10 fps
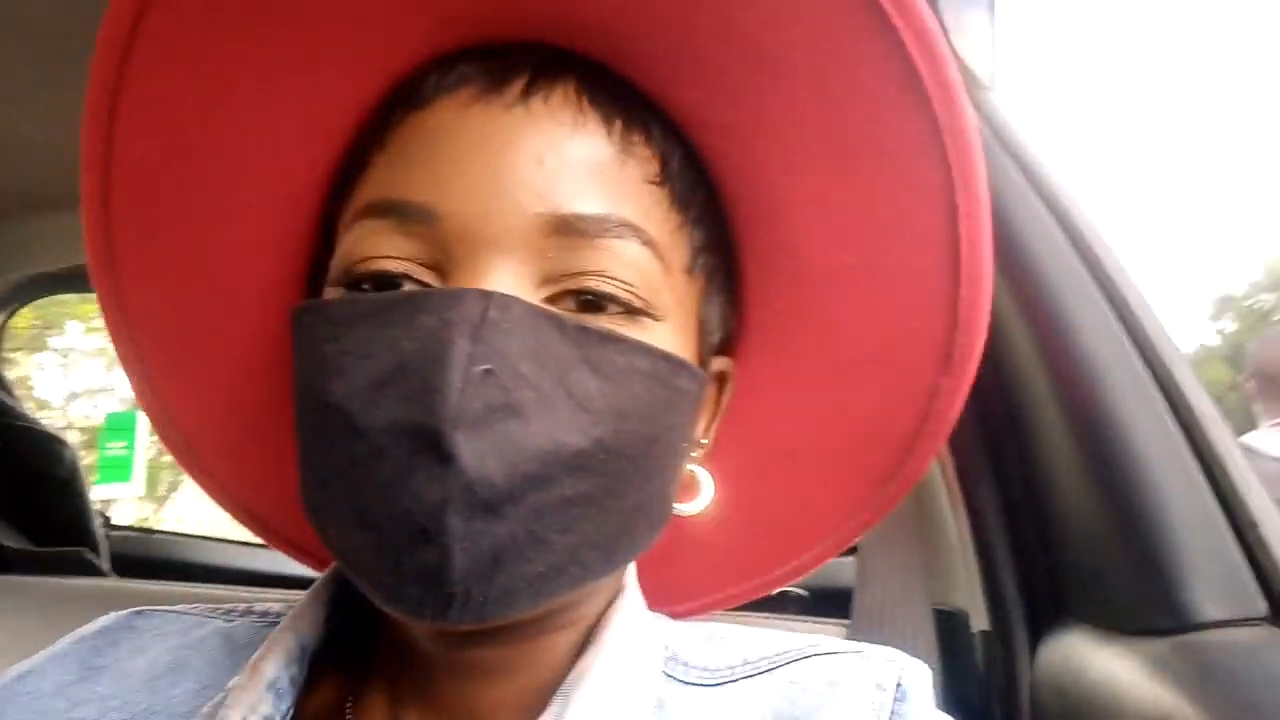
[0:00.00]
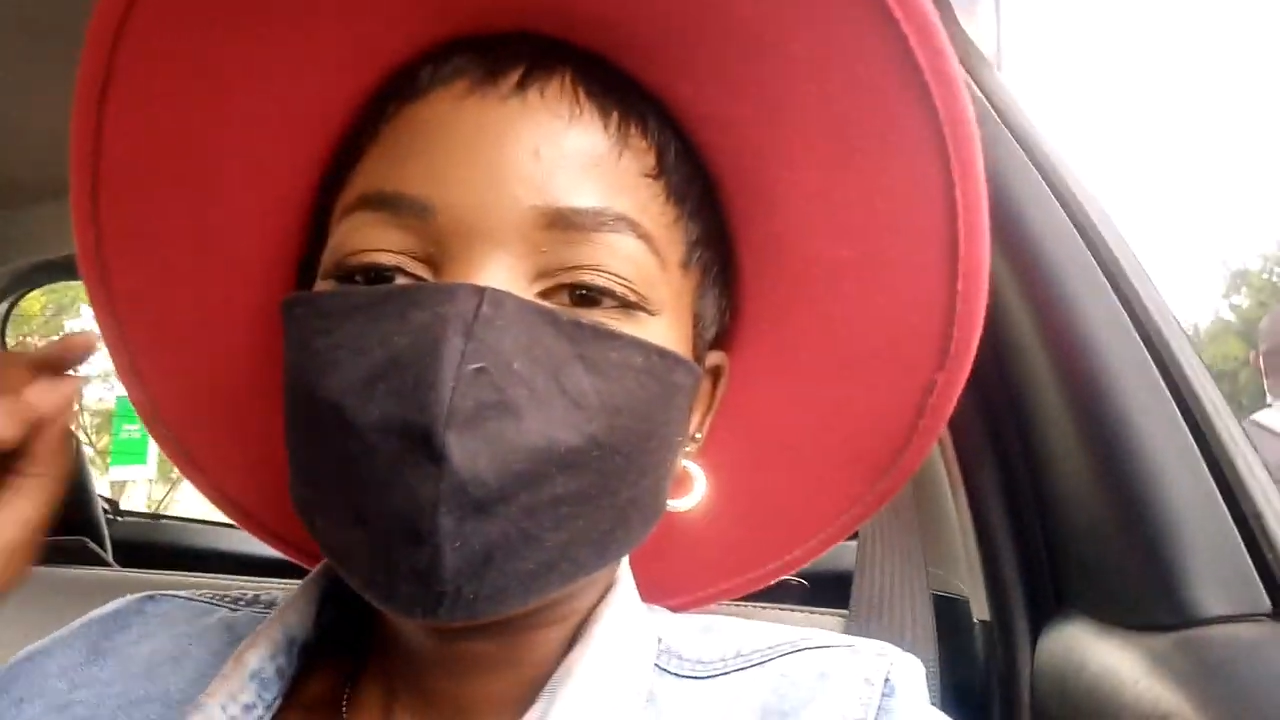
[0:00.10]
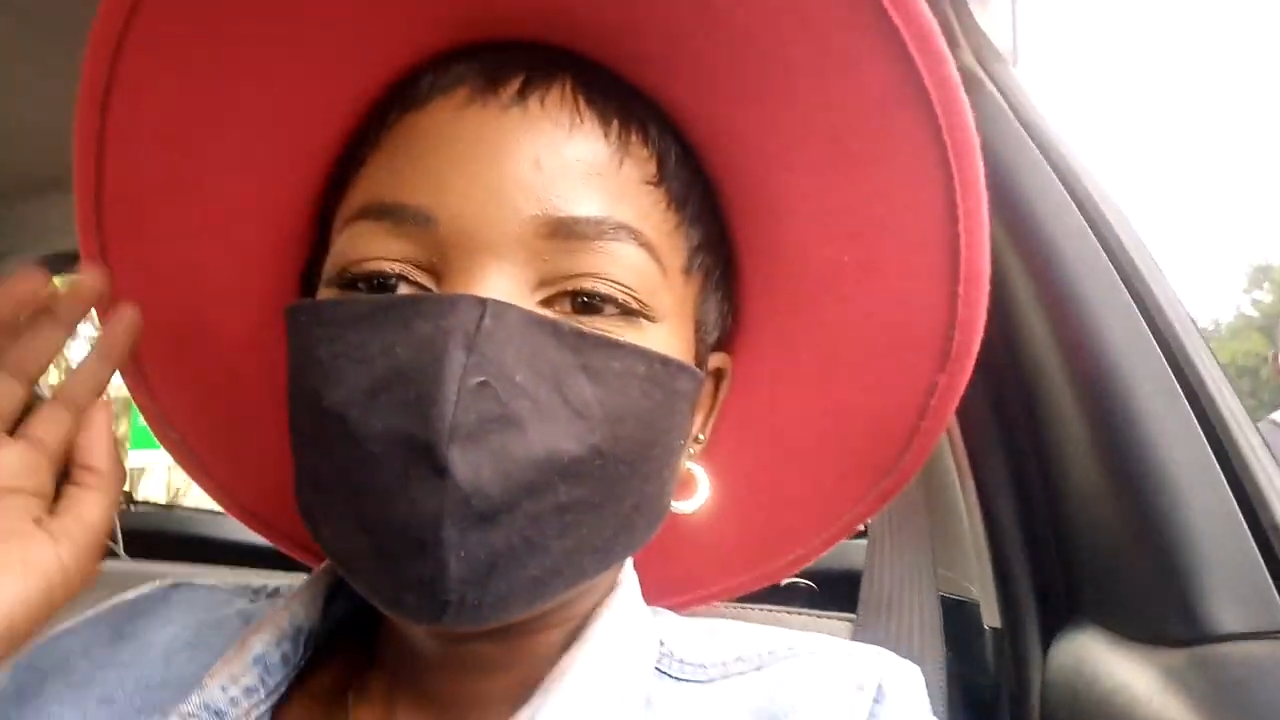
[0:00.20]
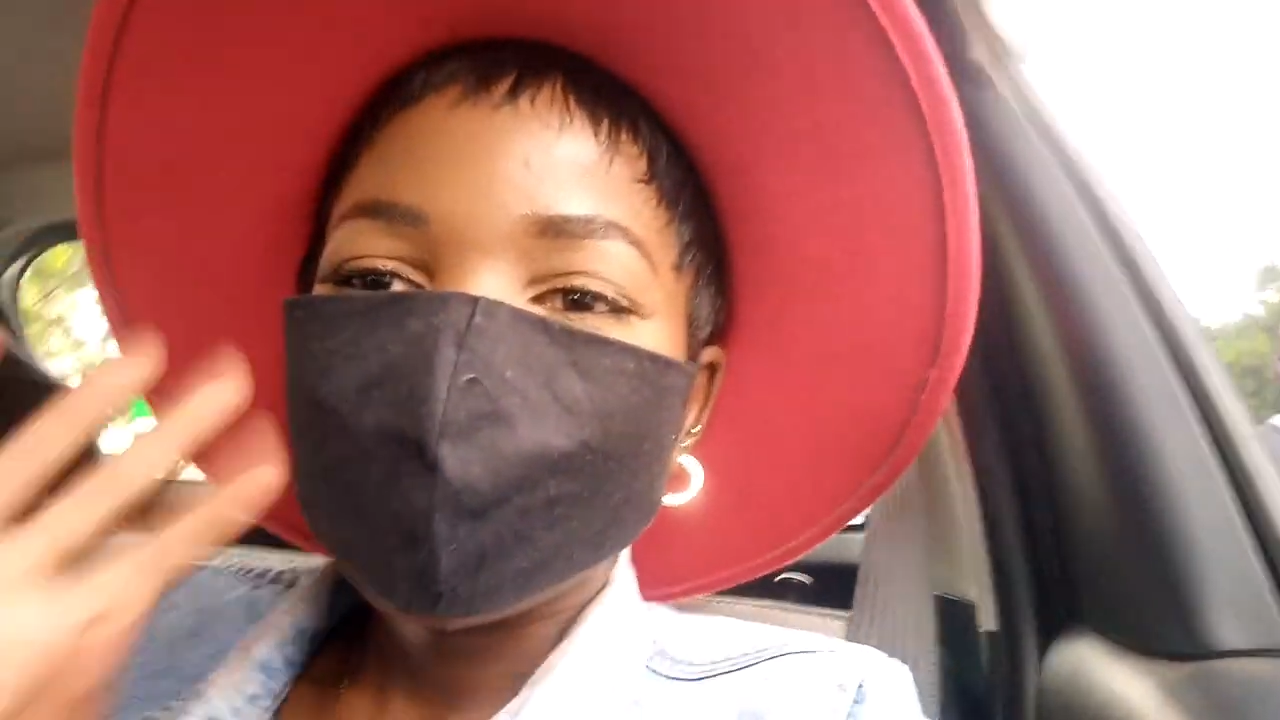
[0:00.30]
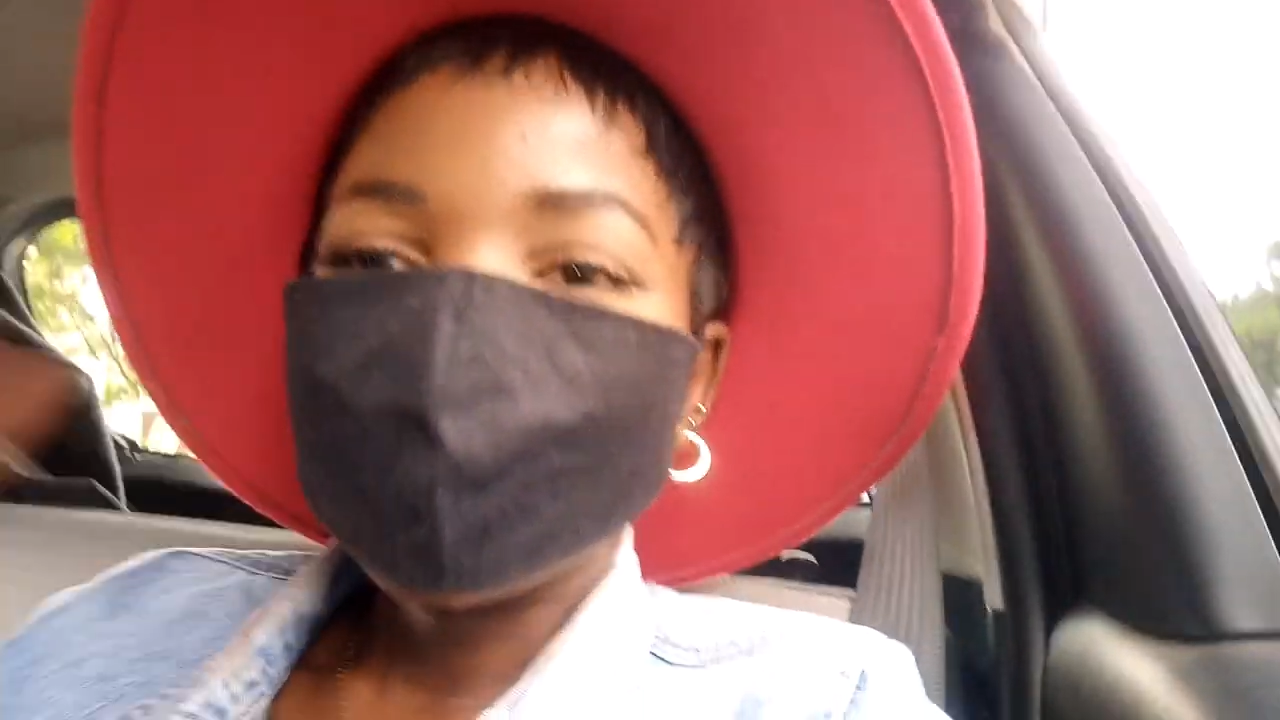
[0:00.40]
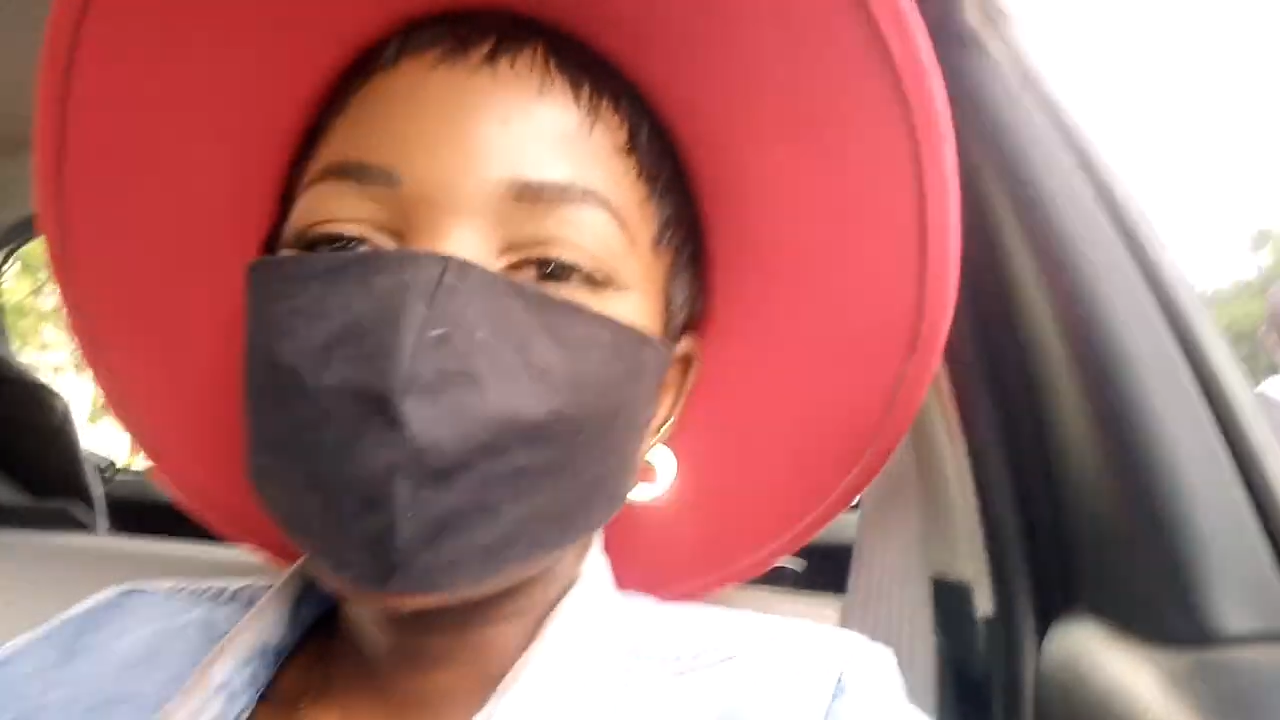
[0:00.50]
so hey